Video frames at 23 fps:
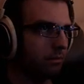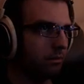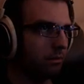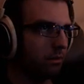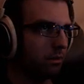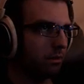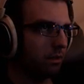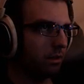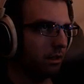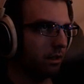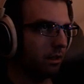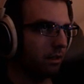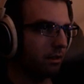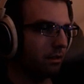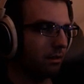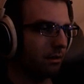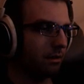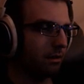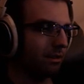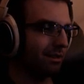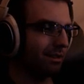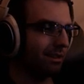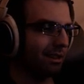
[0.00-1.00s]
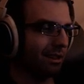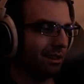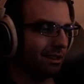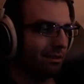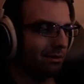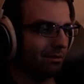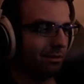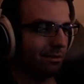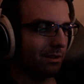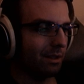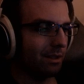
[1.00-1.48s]
or like the teen
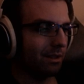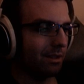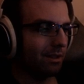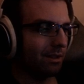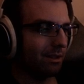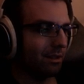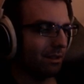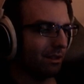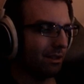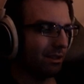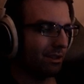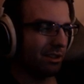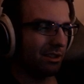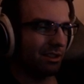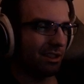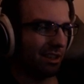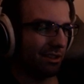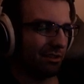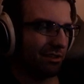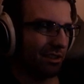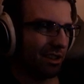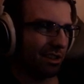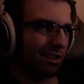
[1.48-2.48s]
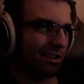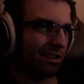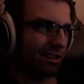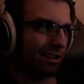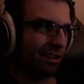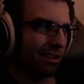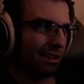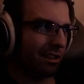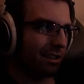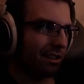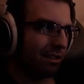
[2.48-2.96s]
fiction, or just like
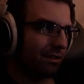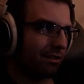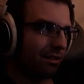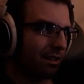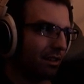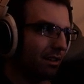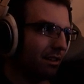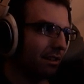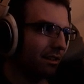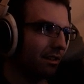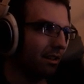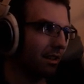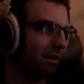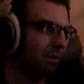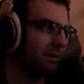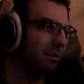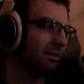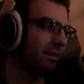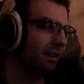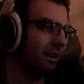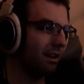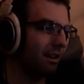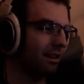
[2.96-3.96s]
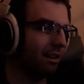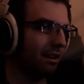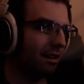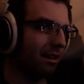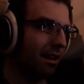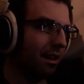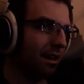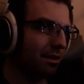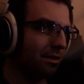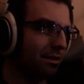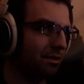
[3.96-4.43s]
fiction, you know, like it's kind of like
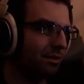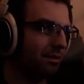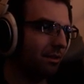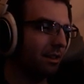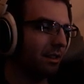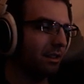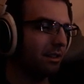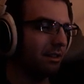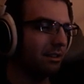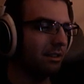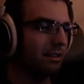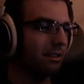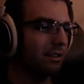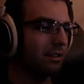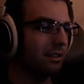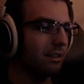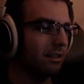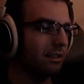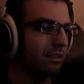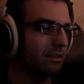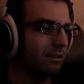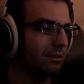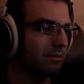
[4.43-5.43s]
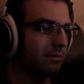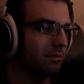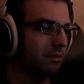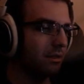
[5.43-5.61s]
not just fantasy deal.